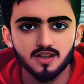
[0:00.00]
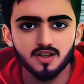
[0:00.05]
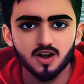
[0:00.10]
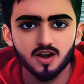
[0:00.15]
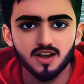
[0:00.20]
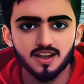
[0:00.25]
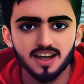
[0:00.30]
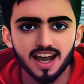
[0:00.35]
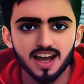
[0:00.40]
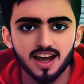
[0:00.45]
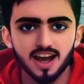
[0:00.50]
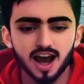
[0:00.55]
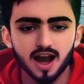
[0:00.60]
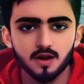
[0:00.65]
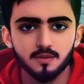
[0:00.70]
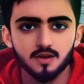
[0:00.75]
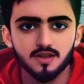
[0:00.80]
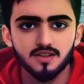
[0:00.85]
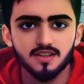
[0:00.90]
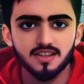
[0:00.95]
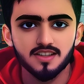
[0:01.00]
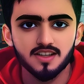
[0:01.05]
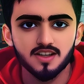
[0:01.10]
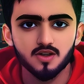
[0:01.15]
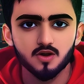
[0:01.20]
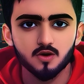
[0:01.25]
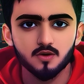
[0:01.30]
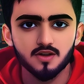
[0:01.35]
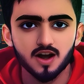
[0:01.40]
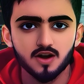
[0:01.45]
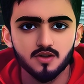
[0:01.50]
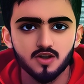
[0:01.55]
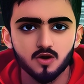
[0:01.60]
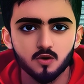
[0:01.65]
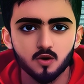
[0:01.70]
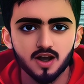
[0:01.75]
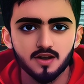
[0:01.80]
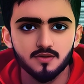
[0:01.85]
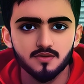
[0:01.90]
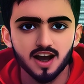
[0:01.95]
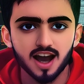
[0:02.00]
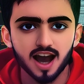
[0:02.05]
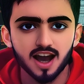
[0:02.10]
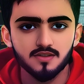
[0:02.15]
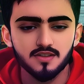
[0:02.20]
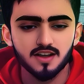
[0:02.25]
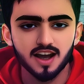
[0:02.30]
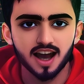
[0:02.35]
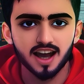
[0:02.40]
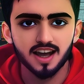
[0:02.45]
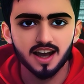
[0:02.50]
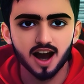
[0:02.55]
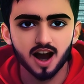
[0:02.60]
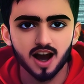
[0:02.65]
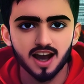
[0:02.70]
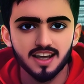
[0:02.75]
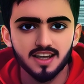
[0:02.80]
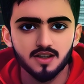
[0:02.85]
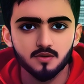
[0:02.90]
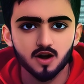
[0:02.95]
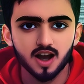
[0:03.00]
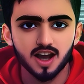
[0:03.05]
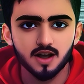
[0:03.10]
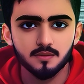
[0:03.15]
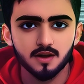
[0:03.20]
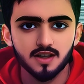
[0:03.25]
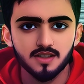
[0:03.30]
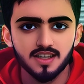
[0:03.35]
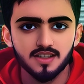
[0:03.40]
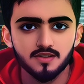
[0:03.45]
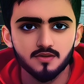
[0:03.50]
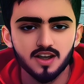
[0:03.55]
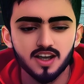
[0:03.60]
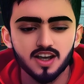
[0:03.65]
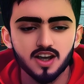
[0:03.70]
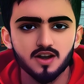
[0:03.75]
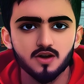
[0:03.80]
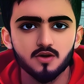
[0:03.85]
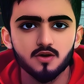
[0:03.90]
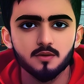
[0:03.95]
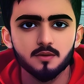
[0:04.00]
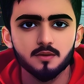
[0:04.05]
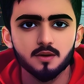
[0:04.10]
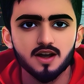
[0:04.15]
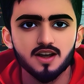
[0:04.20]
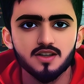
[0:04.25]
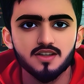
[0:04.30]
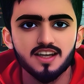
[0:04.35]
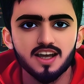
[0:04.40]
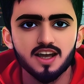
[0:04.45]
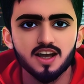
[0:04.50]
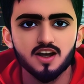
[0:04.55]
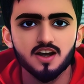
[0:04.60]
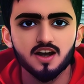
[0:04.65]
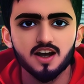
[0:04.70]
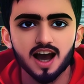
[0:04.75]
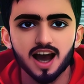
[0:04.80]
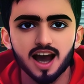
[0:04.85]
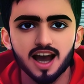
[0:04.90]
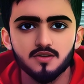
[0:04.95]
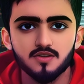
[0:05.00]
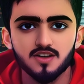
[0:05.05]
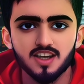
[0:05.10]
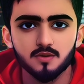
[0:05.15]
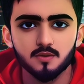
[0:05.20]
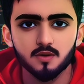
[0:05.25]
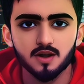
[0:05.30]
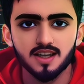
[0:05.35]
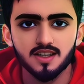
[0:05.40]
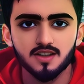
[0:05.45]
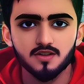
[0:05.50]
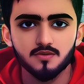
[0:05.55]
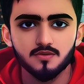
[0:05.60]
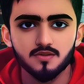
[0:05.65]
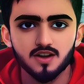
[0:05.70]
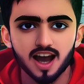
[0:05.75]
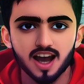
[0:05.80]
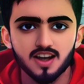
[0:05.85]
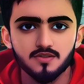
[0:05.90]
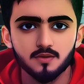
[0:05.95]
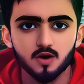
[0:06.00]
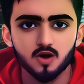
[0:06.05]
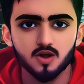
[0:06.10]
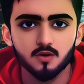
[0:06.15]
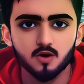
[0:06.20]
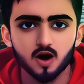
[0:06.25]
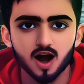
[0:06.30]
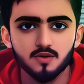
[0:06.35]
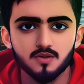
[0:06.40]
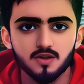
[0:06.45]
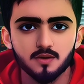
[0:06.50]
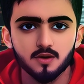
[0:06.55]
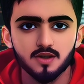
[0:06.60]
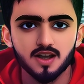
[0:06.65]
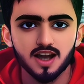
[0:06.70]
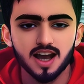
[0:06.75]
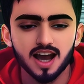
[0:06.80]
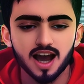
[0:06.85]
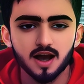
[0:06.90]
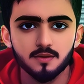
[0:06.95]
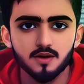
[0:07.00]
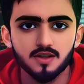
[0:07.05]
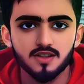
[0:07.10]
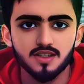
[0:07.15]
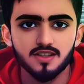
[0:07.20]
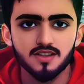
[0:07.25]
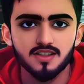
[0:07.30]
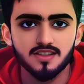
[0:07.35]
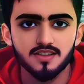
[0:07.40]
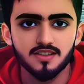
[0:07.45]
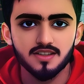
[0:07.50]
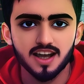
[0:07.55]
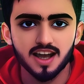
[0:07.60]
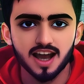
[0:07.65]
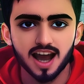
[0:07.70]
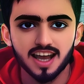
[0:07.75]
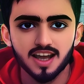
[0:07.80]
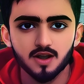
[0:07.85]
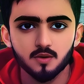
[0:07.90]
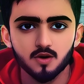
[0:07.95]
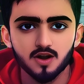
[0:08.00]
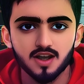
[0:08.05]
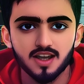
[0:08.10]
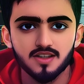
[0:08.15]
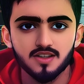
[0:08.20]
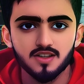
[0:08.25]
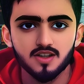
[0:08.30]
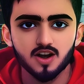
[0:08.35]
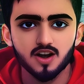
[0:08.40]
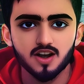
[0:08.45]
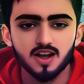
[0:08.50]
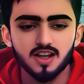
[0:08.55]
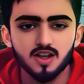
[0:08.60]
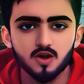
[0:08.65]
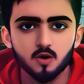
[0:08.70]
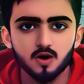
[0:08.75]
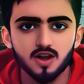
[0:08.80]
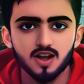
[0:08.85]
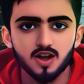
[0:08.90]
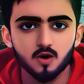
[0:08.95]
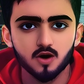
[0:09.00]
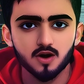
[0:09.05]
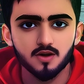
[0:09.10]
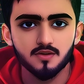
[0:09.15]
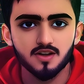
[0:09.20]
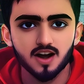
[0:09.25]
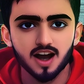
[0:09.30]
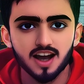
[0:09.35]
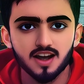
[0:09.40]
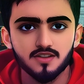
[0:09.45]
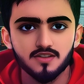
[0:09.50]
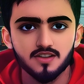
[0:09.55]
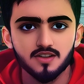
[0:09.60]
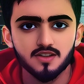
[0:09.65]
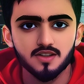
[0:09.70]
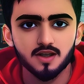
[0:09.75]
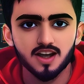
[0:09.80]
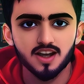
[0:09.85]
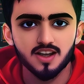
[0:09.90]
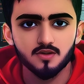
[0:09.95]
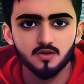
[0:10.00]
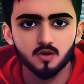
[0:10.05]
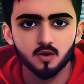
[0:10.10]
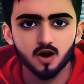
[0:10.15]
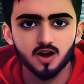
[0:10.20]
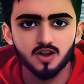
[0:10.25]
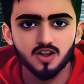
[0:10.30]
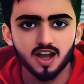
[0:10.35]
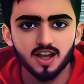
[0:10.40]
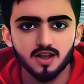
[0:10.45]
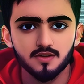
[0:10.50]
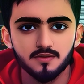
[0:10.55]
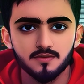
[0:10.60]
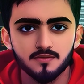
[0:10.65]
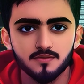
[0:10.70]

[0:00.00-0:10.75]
start an AI business in 2025, I highly recommend this video, because here I have explained the 5 most profitable AI businesses that anyone can start in 2025. Thanks for watching.